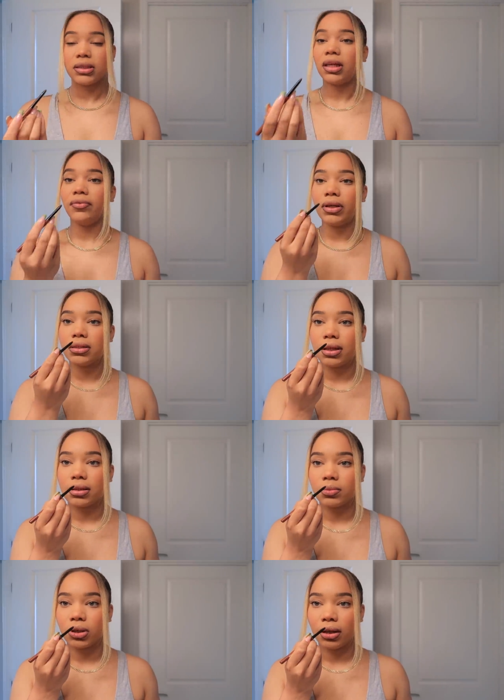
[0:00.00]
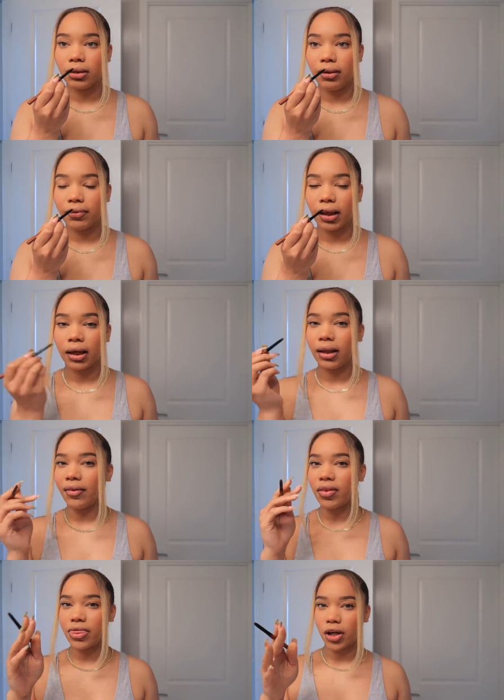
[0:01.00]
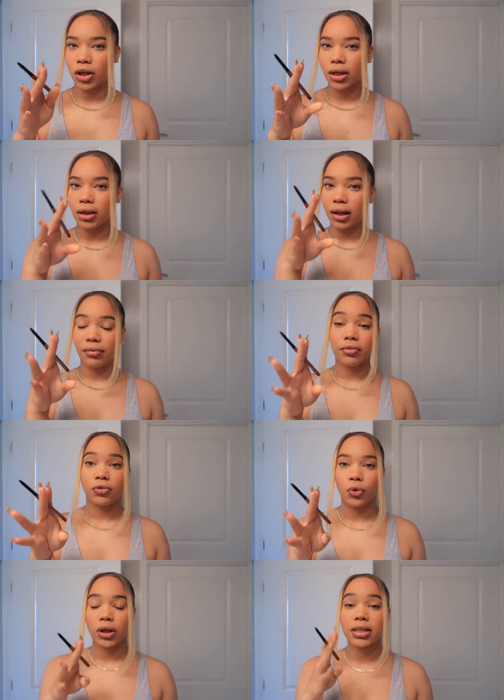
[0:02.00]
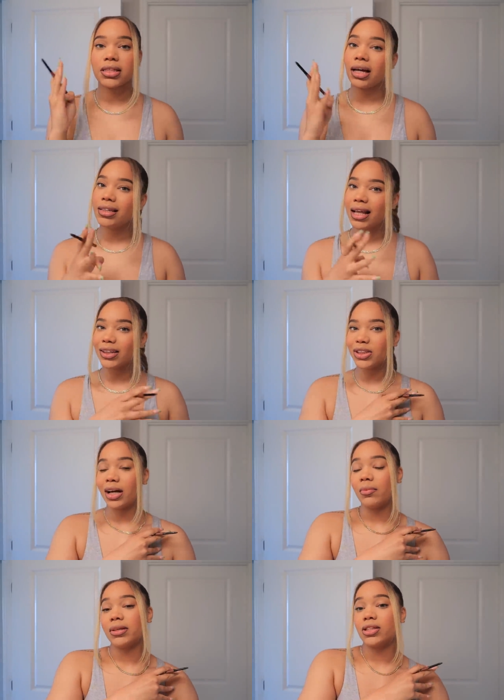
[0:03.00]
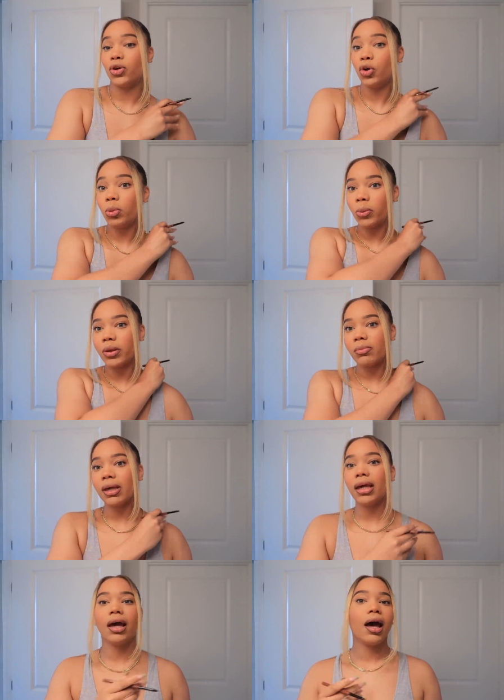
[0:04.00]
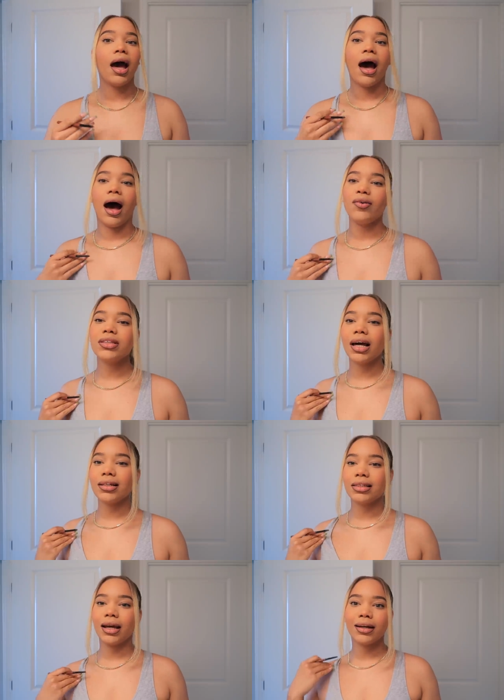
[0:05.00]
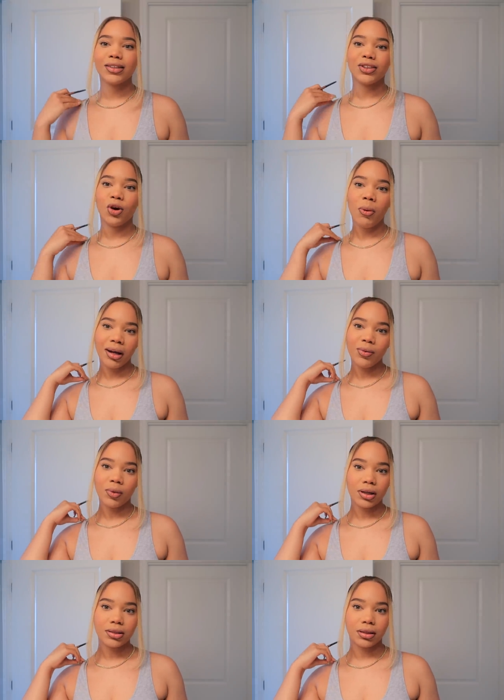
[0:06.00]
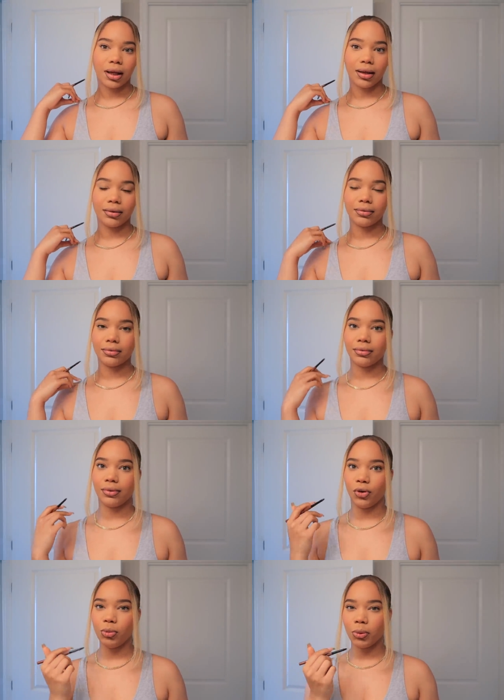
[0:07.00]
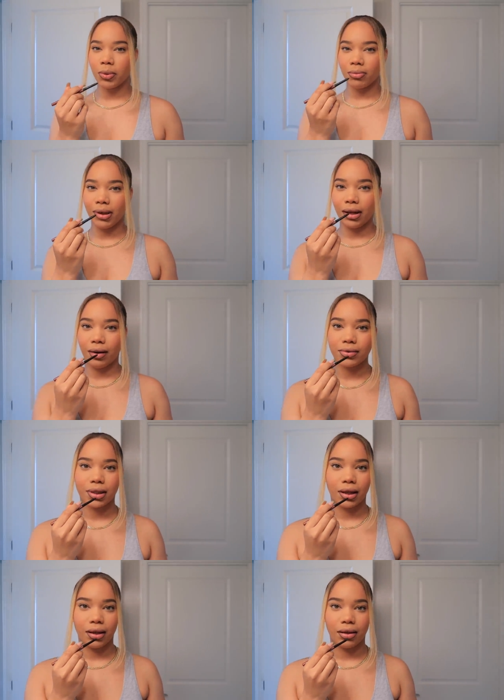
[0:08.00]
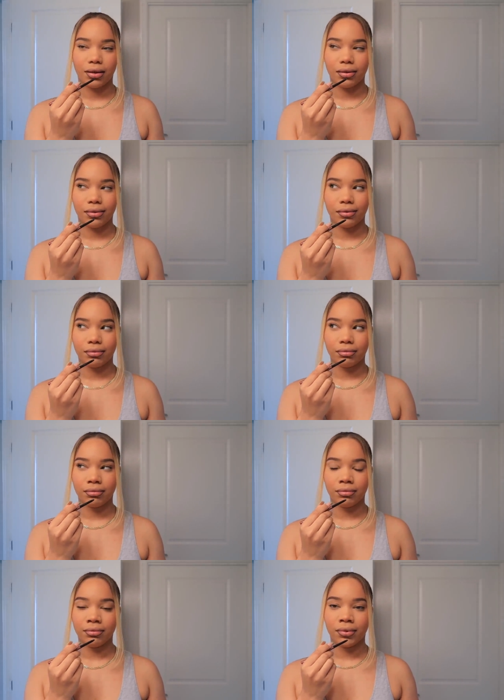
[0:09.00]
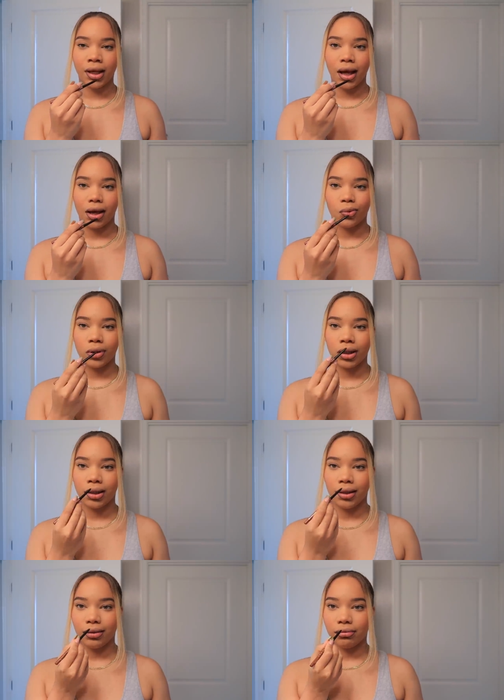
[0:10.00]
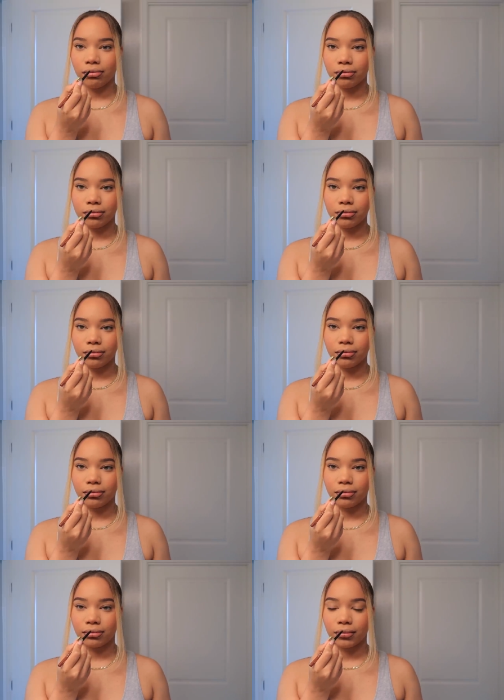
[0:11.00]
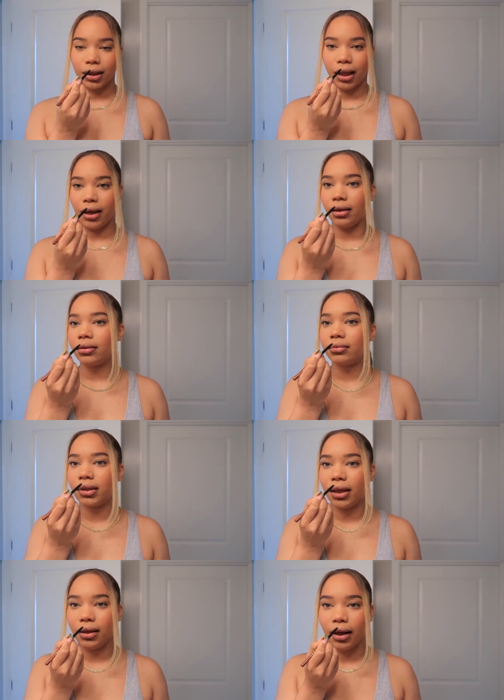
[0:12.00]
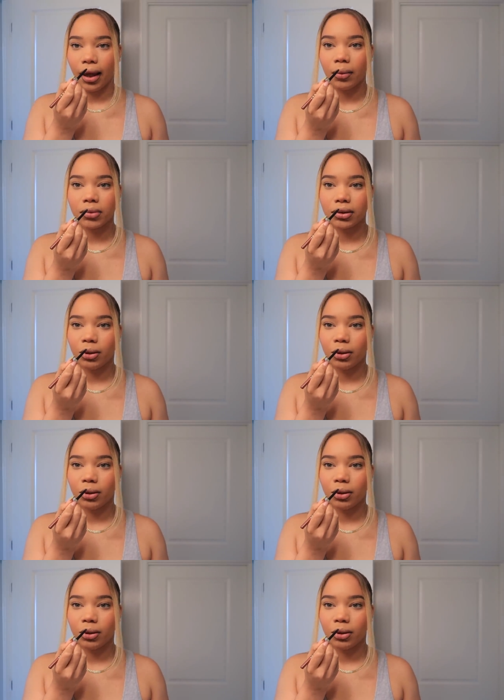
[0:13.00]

10.56. I'm trying to leave at like 11.30, 11.40. Sunny's actually coming to Uber with me. I was kind of scared because nobody wanted to like Uber with me and I was like, I don't want to get like kidnapped